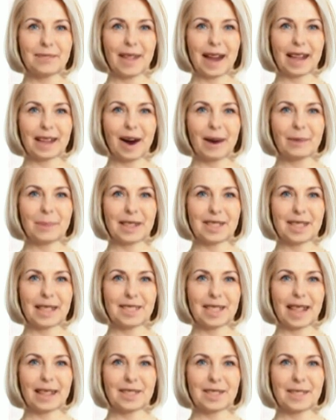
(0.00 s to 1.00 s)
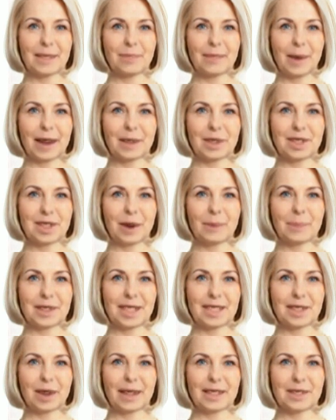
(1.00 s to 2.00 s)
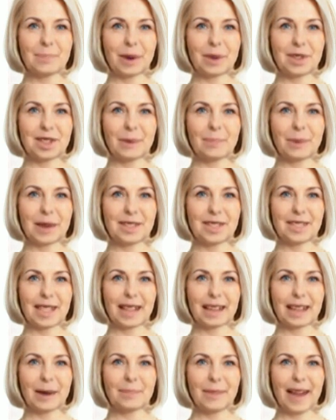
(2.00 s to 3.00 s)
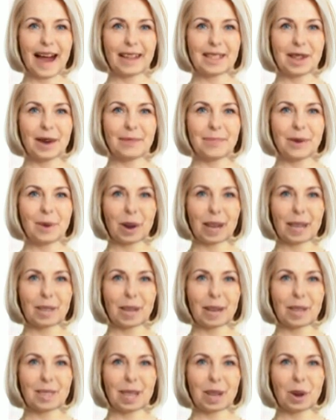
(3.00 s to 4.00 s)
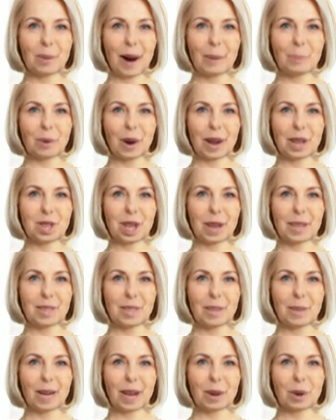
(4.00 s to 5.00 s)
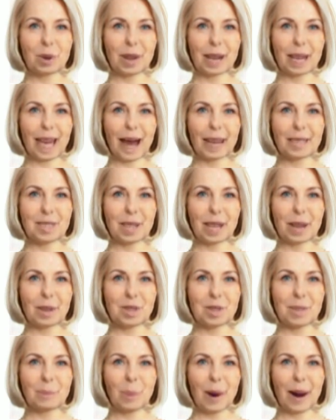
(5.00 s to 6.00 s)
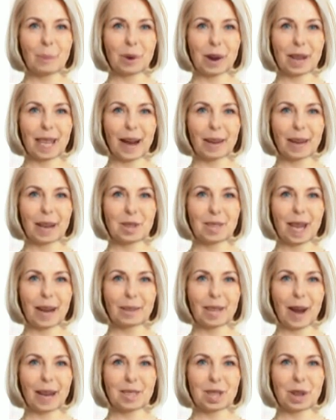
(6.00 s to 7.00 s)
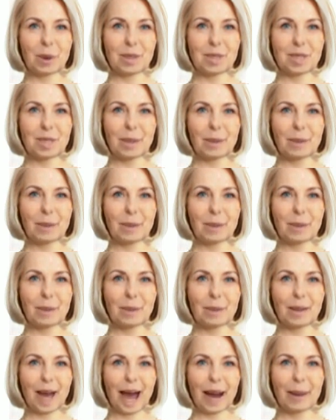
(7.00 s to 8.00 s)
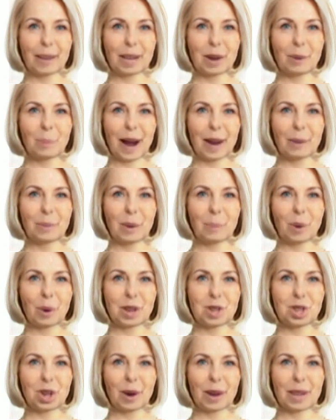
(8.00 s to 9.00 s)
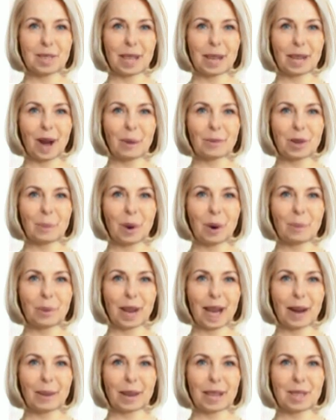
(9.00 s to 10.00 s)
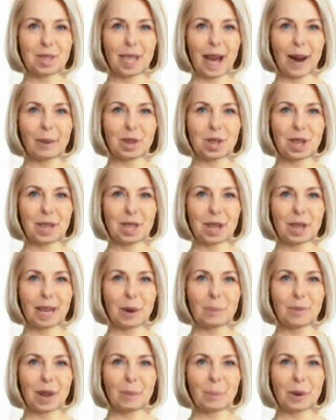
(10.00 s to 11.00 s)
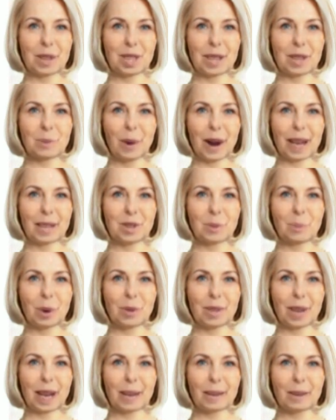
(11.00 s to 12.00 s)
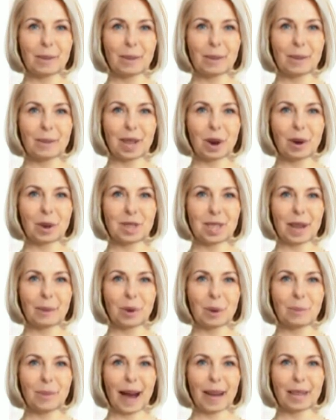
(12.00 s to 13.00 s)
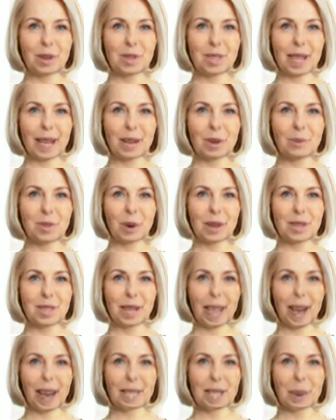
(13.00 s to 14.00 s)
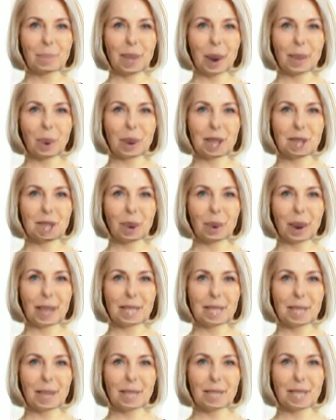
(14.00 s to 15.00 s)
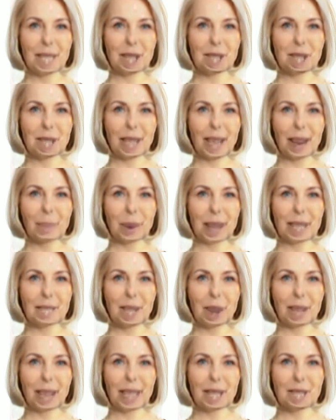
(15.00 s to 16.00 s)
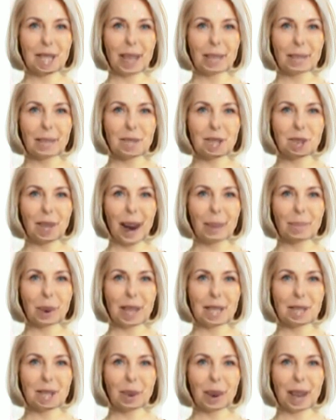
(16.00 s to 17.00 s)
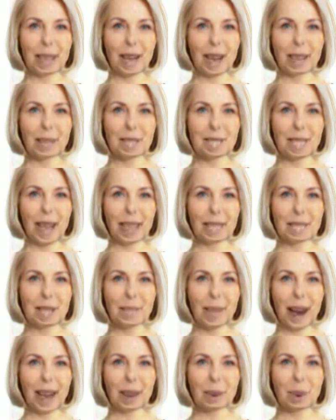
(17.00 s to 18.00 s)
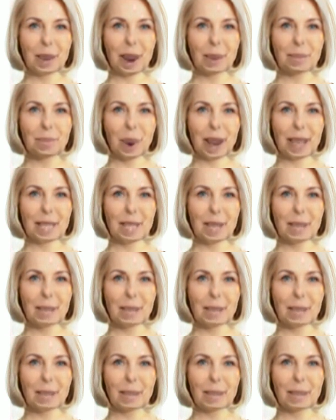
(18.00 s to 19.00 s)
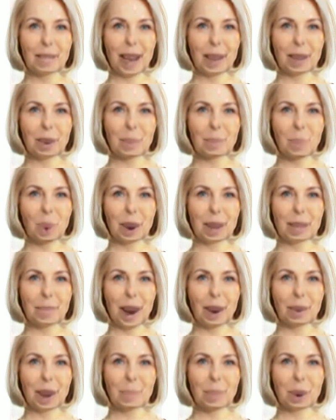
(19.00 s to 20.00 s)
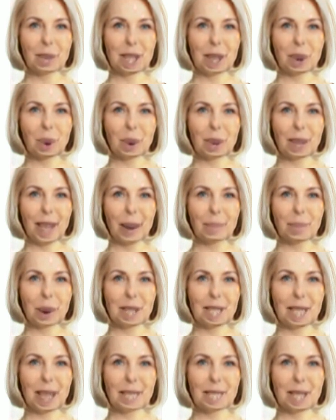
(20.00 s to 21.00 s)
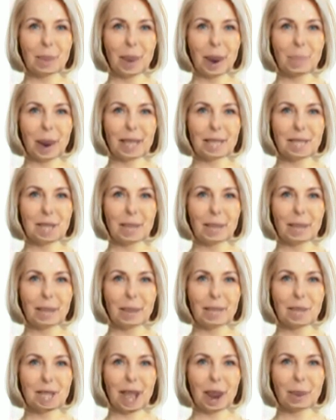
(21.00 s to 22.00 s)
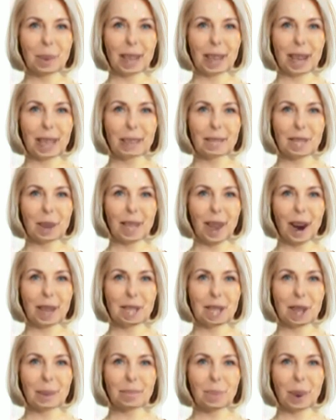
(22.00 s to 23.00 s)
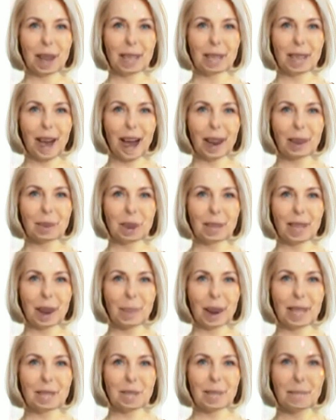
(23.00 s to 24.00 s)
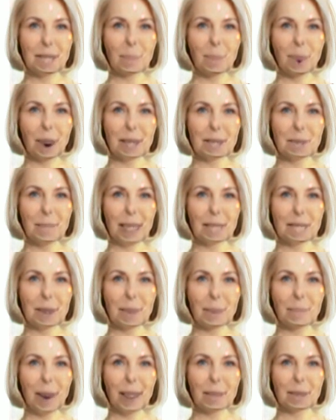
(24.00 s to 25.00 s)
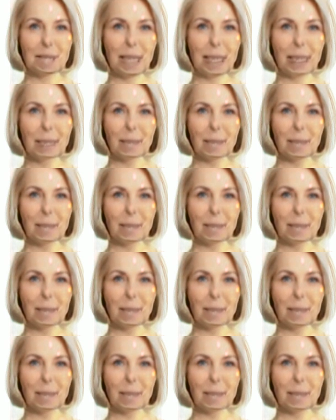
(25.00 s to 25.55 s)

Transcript: Like all businesses, limo services are exposed to risks that could impact their ability to continue operations, including accidents, property damage, and lawsuits. Having the right limo insurance can help them overcome these challenges and keep their business running smoothly, there are several factors that influence the cost of limo insurance, such as a company's location, driver history, and the size and value of their fleet. Other important variables include coverage needs and limits. Generally, the larger the fleet and higher the limits, the more expensive the policy.